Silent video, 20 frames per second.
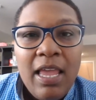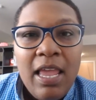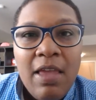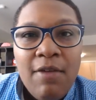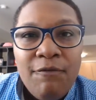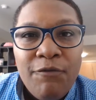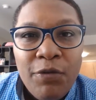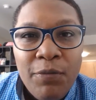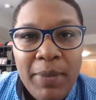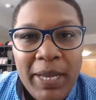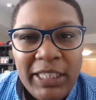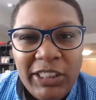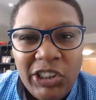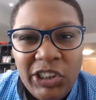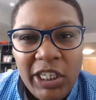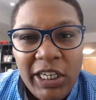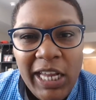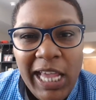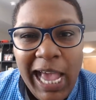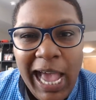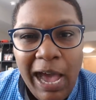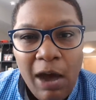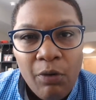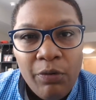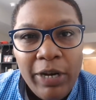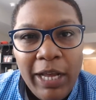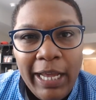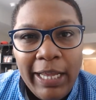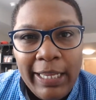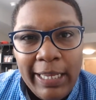information
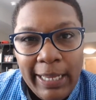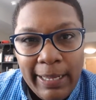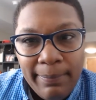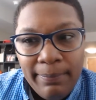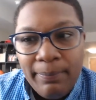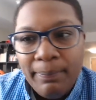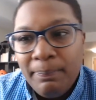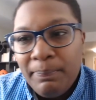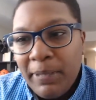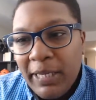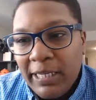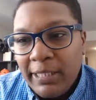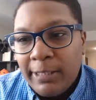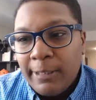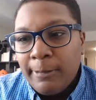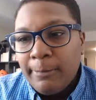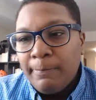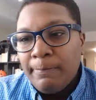out. I am. Peace.